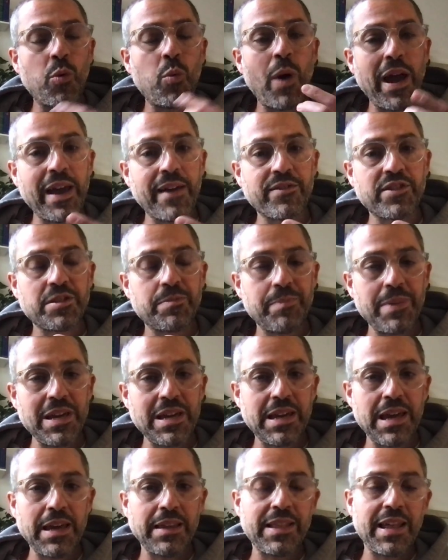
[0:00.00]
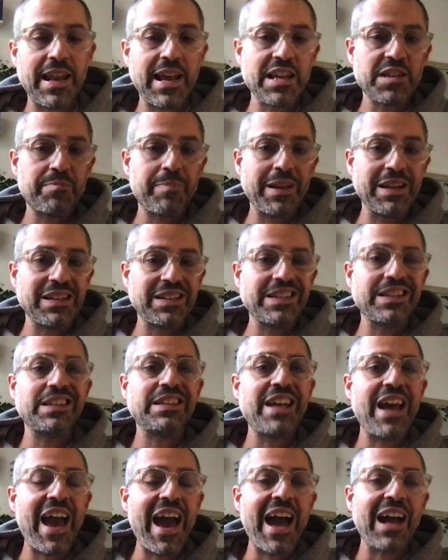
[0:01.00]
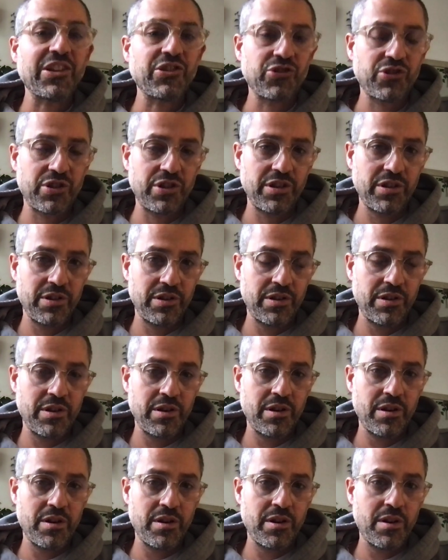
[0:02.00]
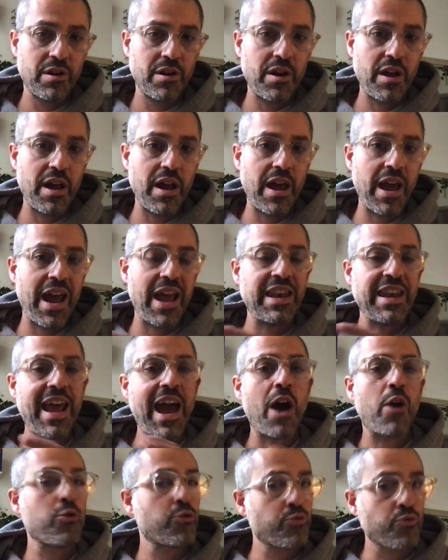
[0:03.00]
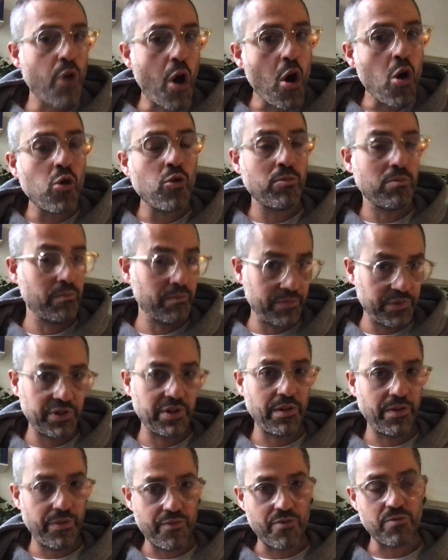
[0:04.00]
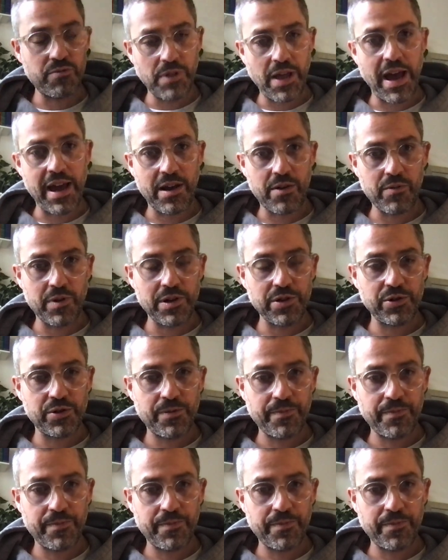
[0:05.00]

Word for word: of speaking that has been detached and now roams through language.